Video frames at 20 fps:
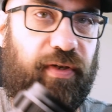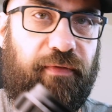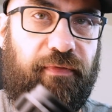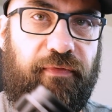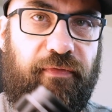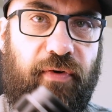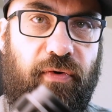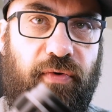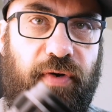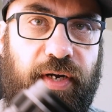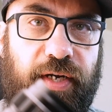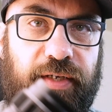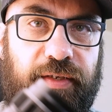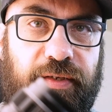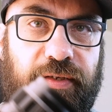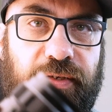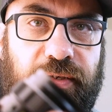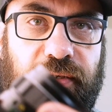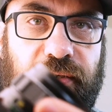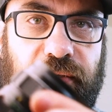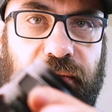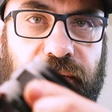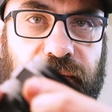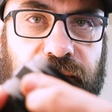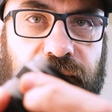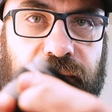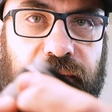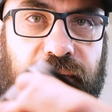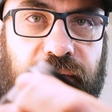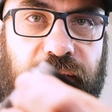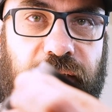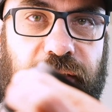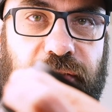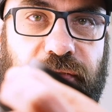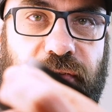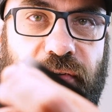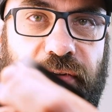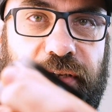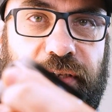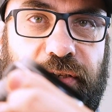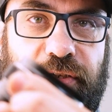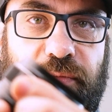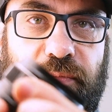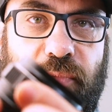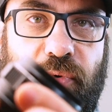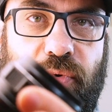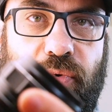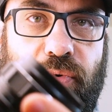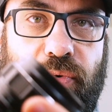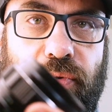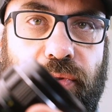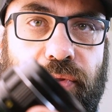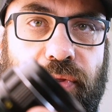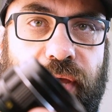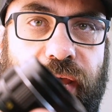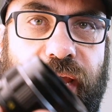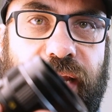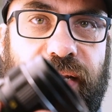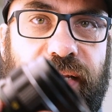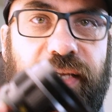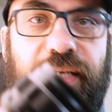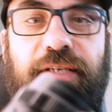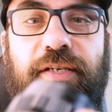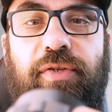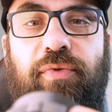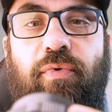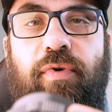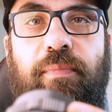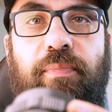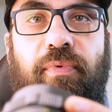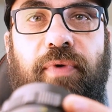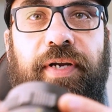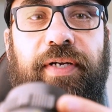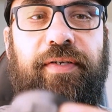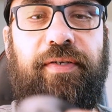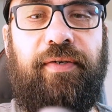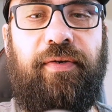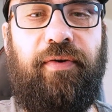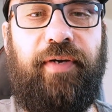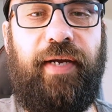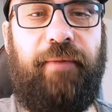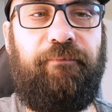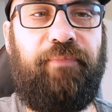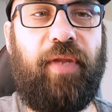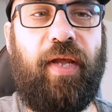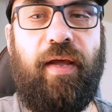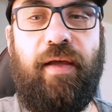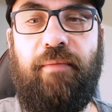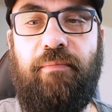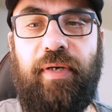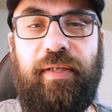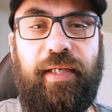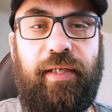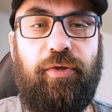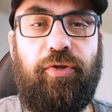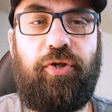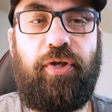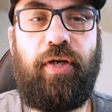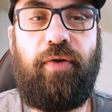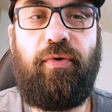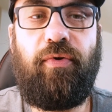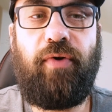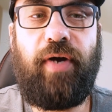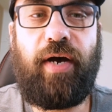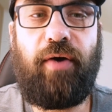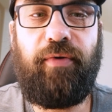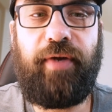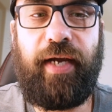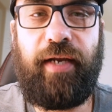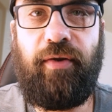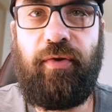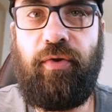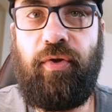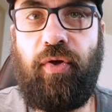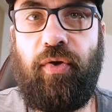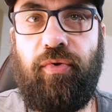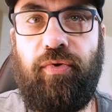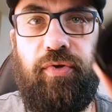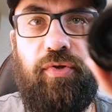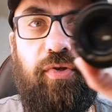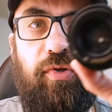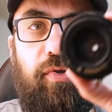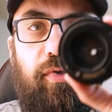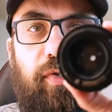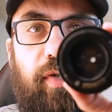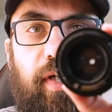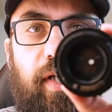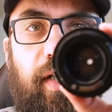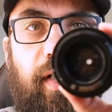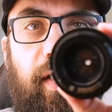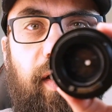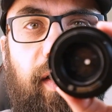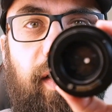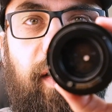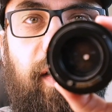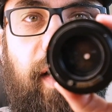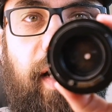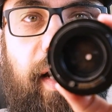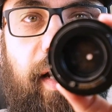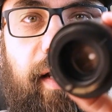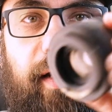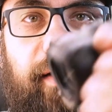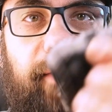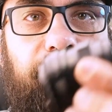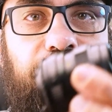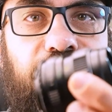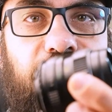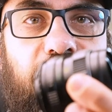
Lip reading: the focus, it's very smooth and easy to operate. Okay, but I'll show you how can you use a